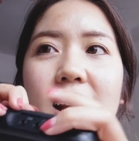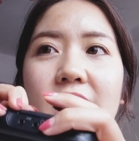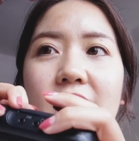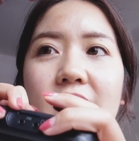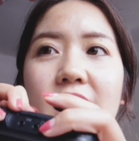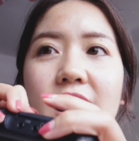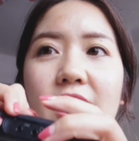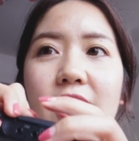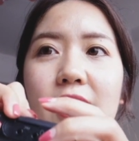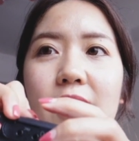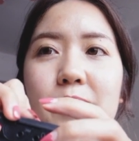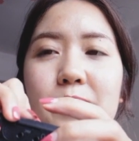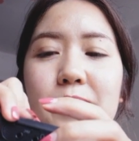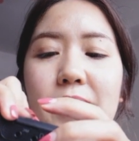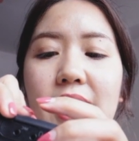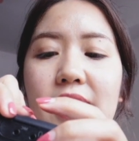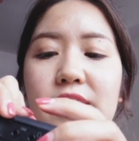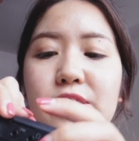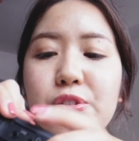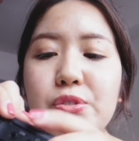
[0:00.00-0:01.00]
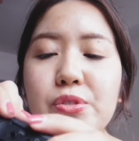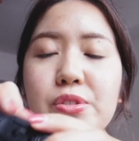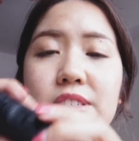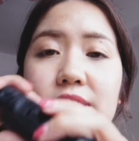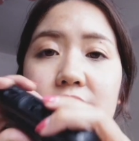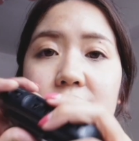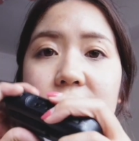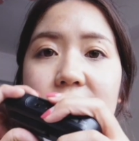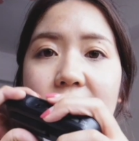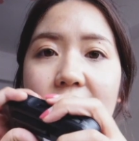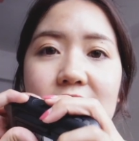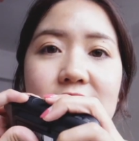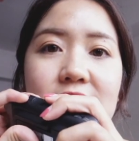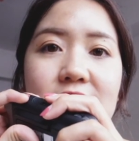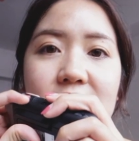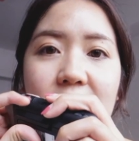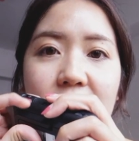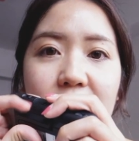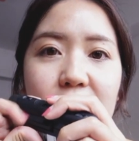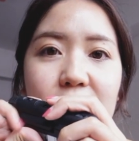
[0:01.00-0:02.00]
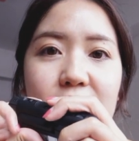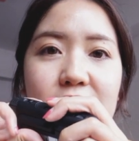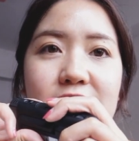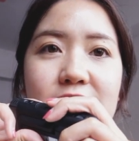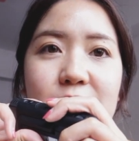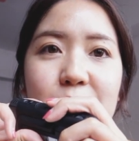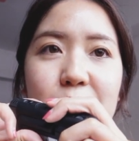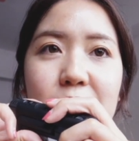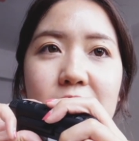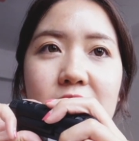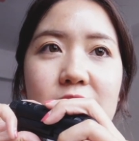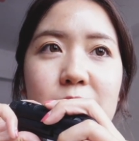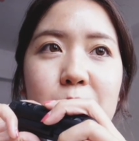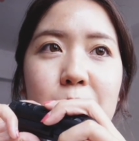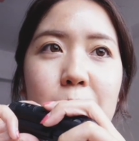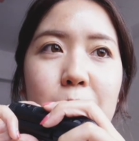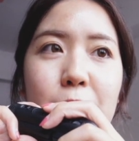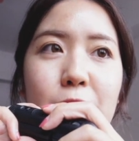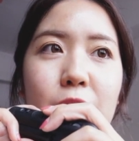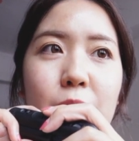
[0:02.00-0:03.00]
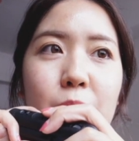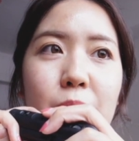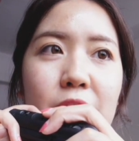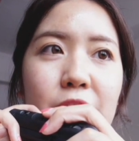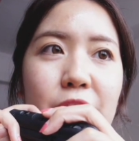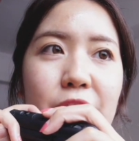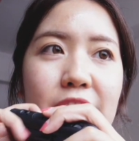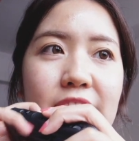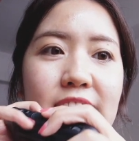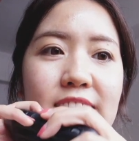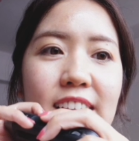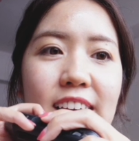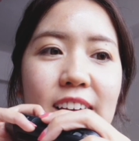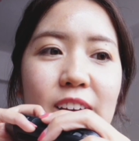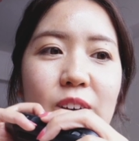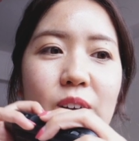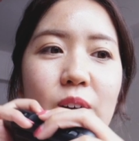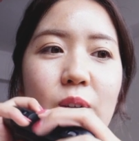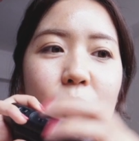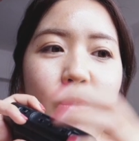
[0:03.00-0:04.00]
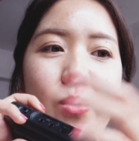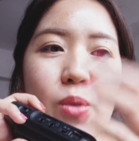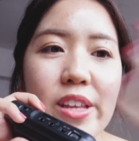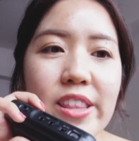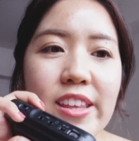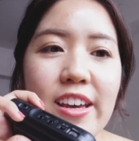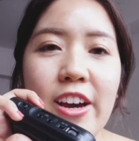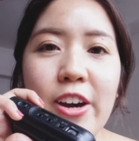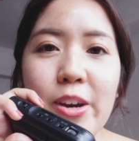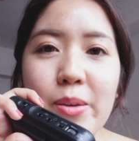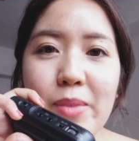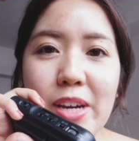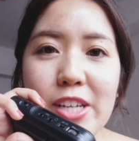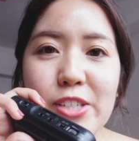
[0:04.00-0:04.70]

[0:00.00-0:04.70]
um, I do still get stares because people are wondering like what the hell am I